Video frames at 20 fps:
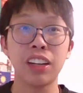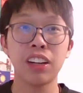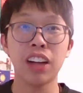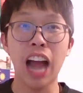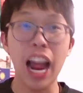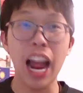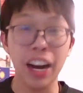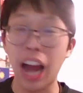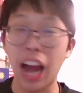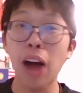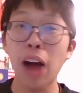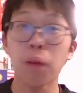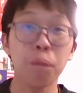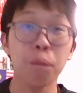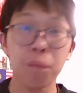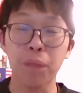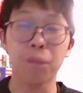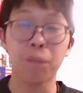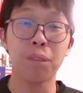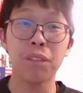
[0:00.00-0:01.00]
And I'll,
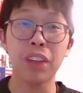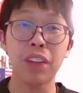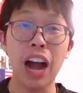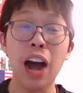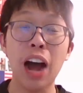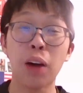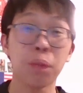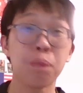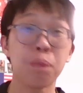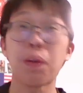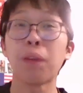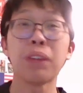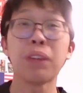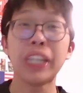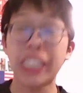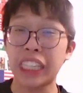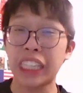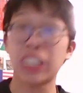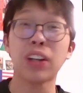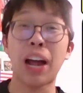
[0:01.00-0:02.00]
I'll probably
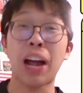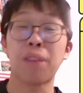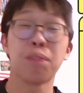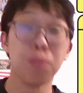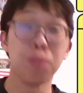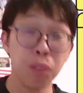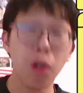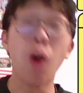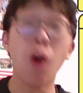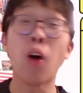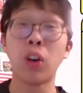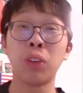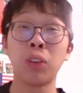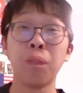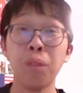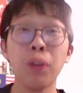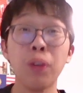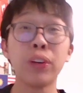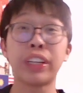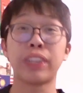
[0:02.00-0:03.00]
still have more
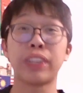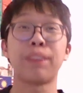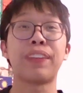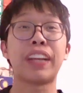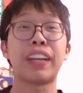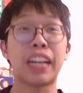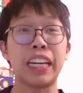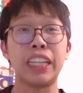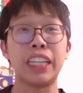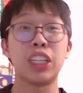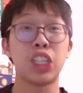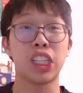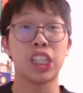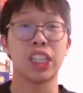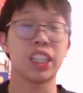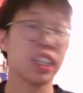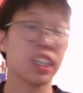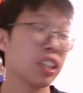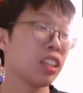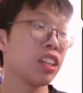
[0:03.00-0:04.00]
most of the clean
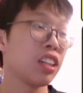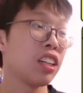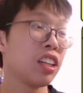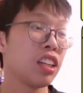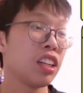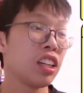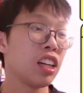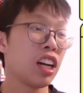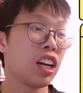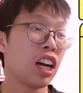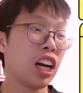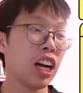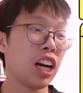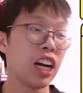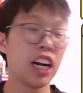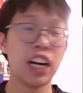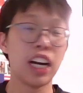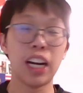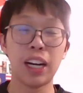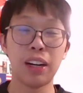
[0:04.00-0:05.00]
sheets
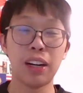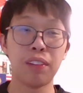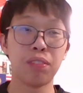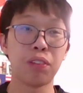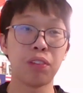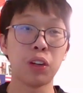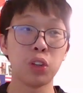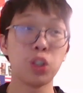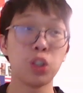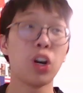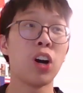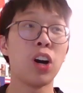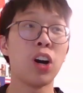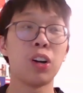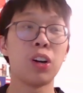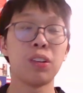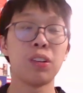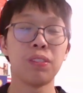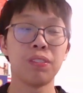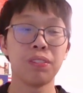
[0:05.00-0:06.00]
uh, for Johor.
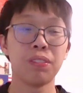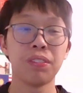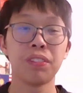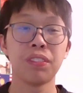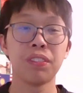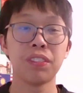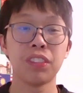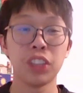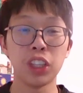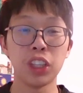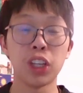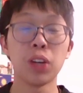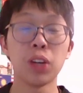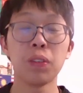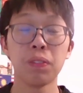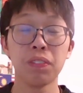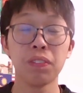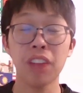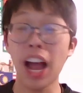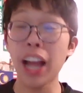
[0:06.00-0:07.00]
You know,
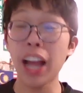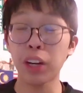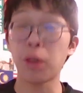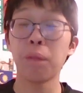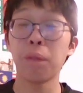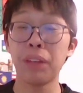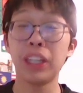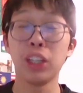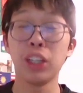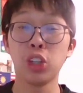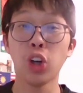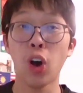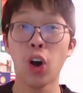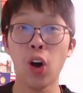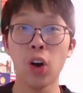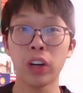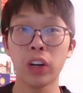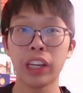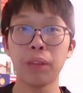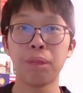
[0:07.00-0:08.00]
I could be the
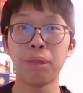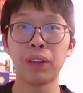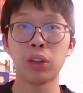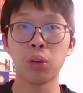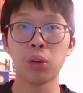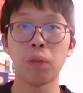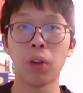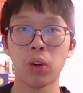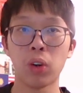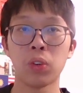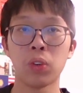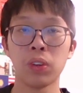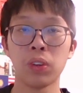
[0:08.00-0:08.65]
Johor keeper tomorrow.